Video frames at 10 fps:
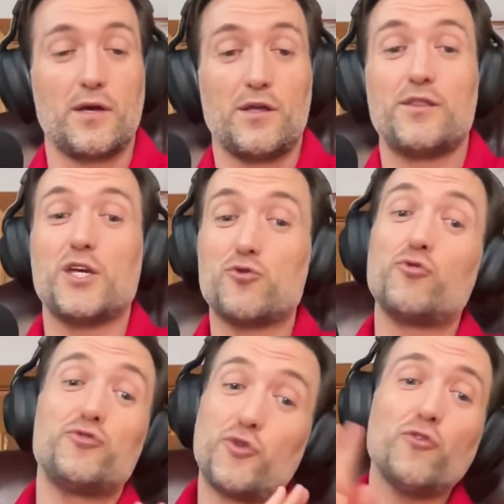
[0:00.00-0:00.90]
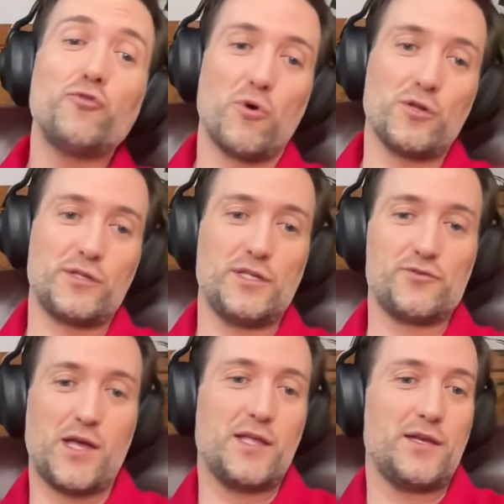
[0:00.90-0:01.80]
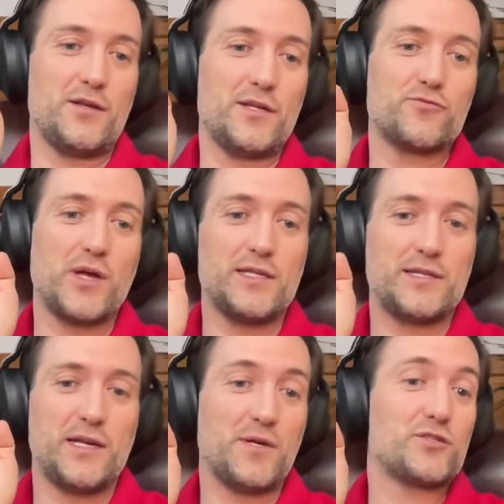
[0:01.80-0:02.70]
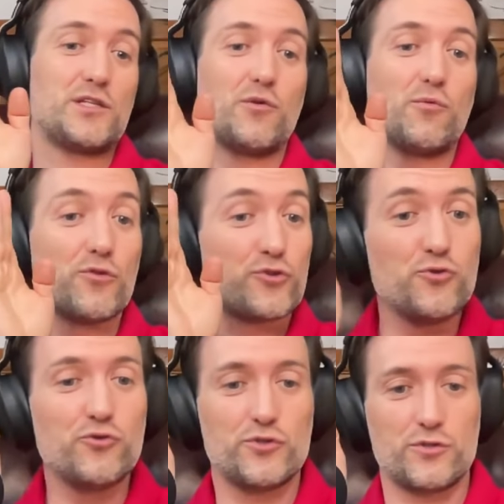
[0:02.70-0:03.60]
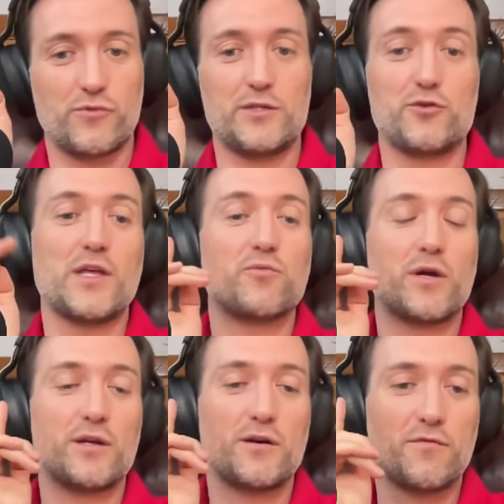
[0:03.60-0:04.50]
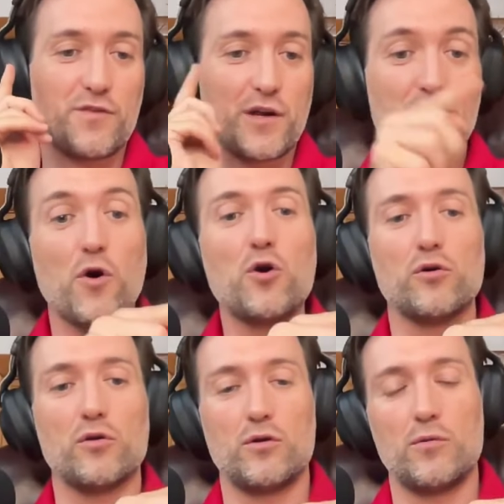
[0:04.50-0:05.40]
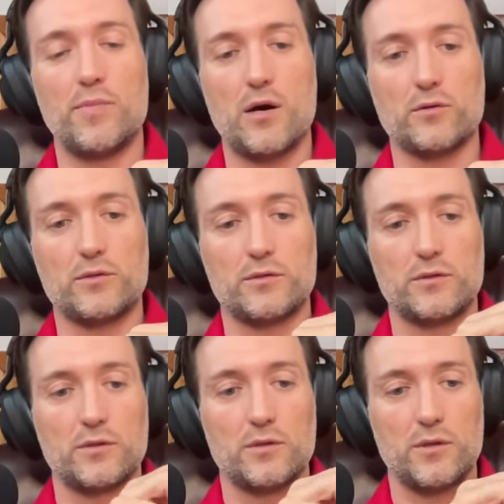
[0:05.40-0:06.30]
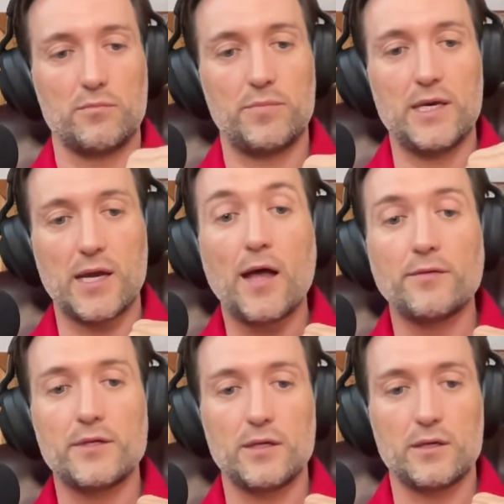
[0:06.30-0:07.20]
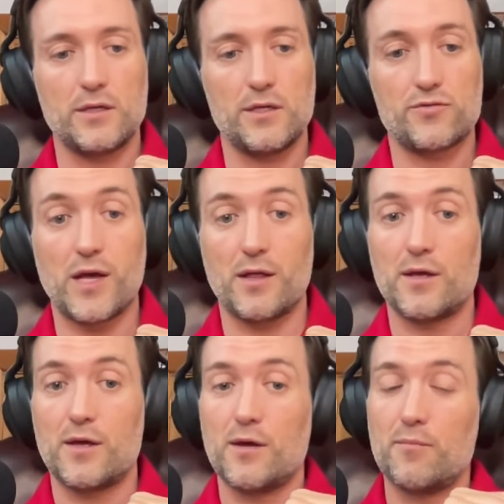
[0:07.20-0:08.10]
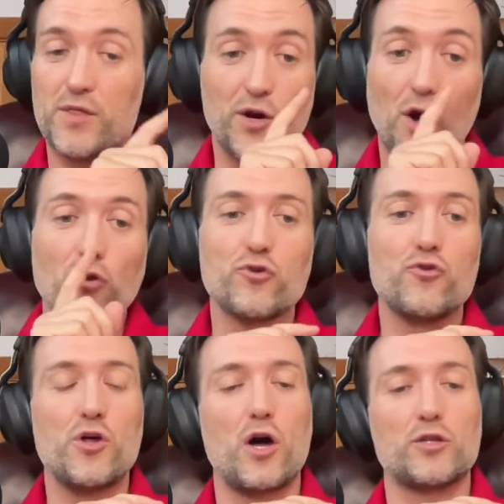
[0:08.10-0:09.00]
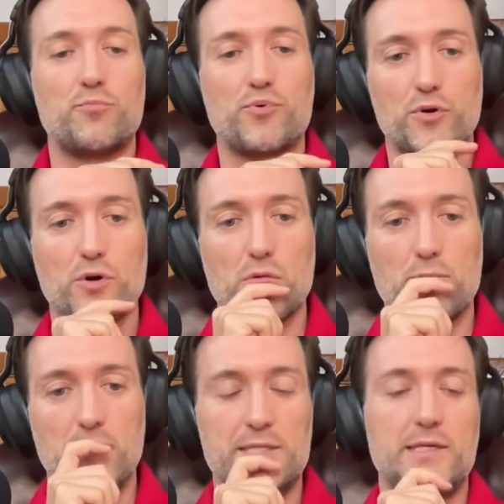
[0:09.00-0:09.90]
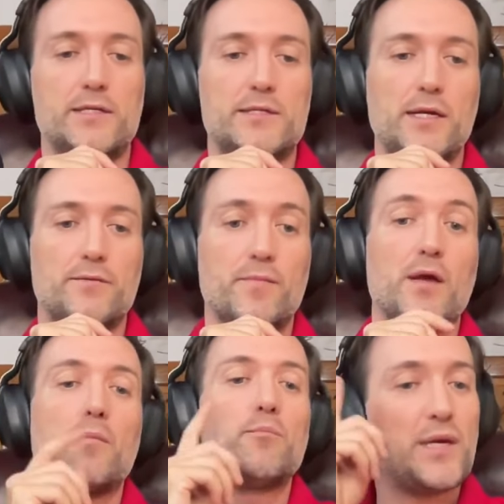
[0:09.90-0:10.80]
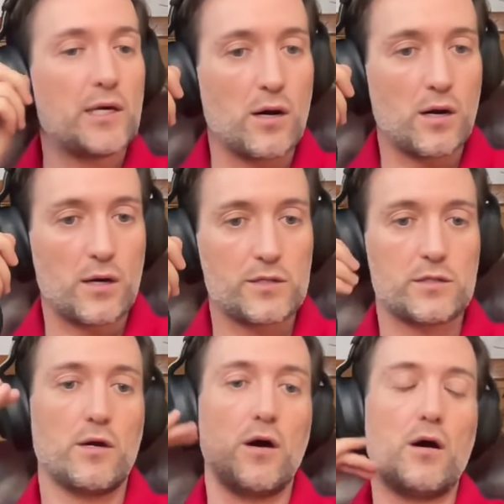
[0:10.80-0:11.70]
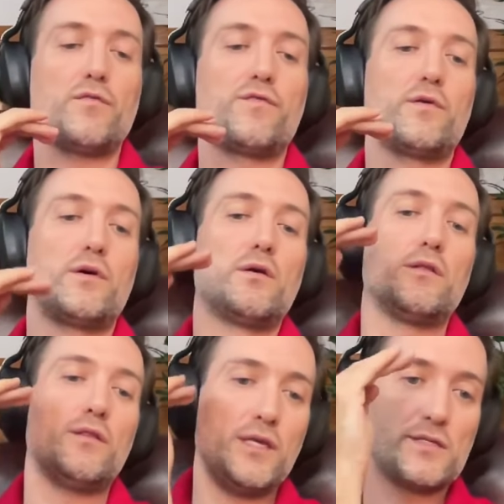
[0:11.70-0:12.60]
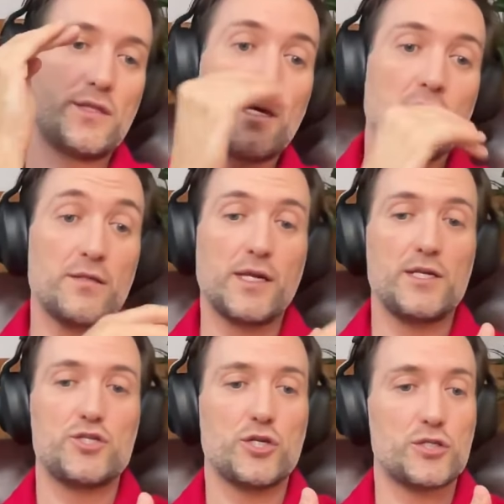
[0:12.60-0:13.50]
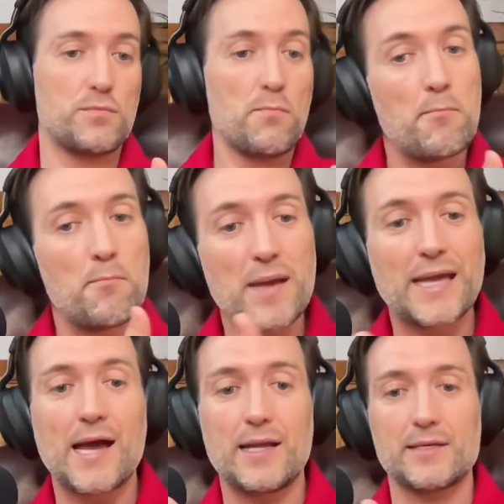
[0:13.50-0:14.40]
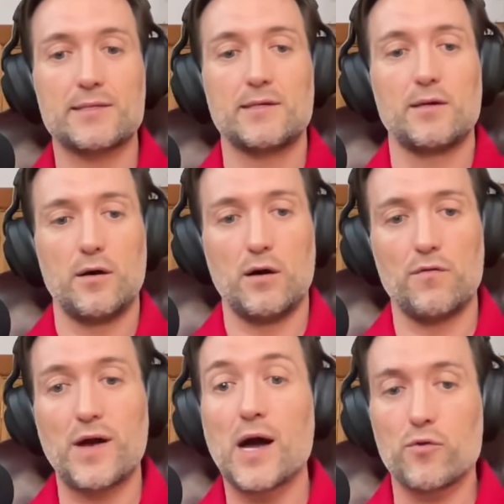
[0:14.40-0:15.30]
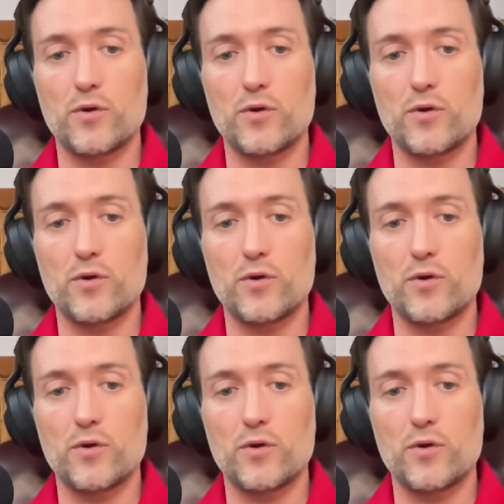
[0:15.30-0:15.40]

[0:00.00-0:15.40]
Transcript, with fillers: they sure don't want Israel an Israeli state because they don't want the Jews, right? So that's why they're very vocal about being anti-Israel, but they're also not pro-Palestinian state because of this thing that is just mechanics of how the